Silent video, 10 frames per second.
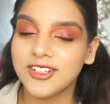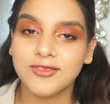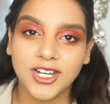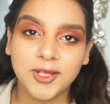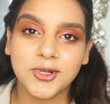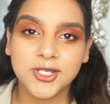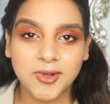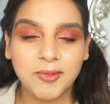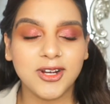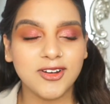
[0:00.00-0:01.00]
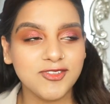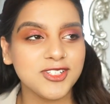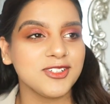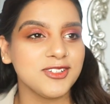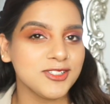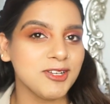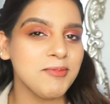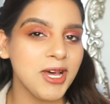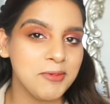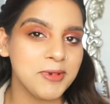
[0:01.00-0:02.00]
Really pushed me out my comfort zone, so
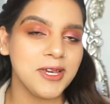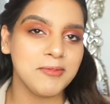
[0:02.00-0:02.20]
I'm happy.